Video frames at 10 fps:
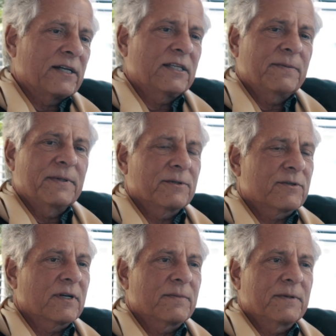No, I see people
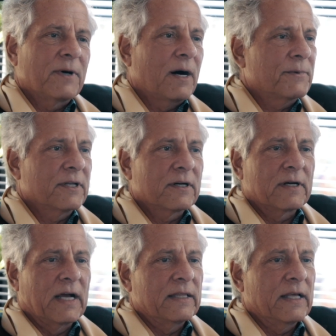trying to be
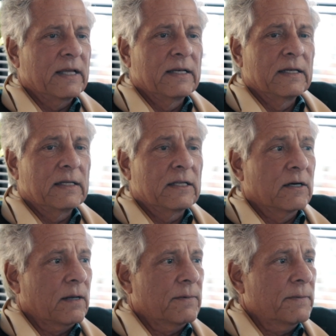popular and then
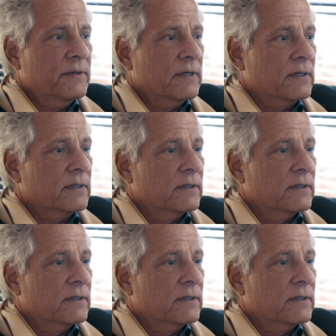they're not popular.